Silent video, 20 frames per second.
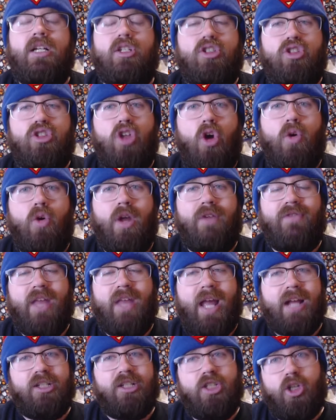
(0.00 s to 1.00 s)
so if they
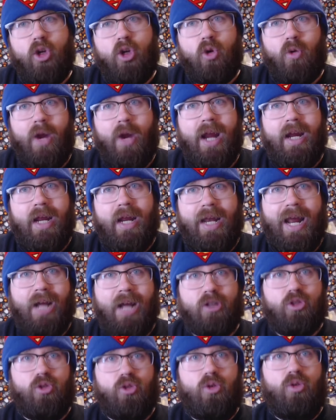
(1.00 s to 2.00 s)
actually create an
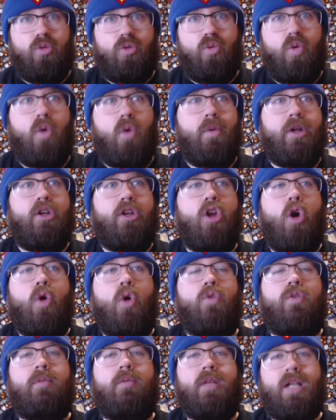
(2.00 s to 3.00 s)
actual what we
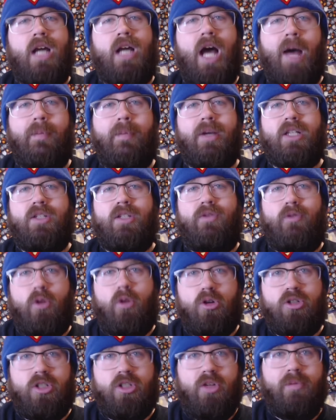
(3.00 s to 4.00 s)
know from the comics
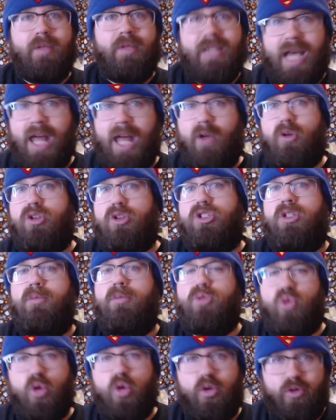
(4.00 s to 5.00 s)
version of Metal or some
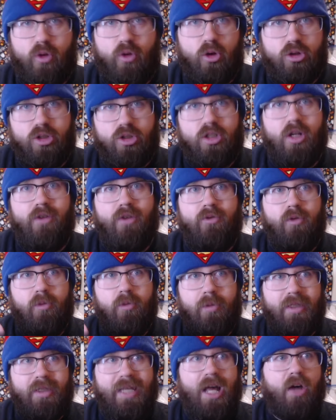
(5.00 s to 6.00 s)
sort of version of
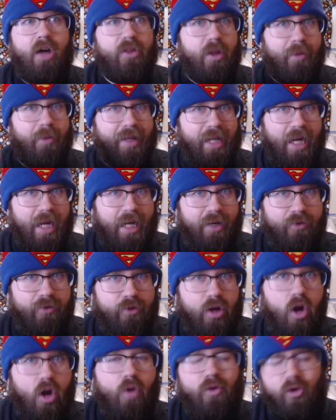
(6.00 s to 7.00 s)
Metal that we kind of
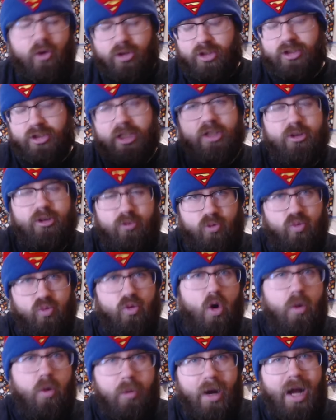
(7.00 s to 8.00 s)
know versus these
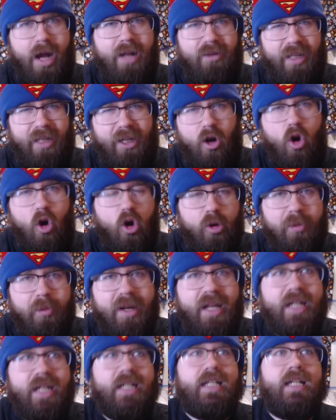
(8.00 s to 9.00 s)
robot like
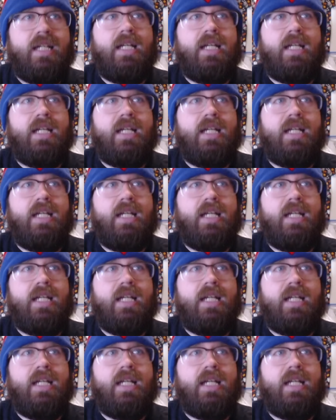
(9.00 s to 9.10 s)
army,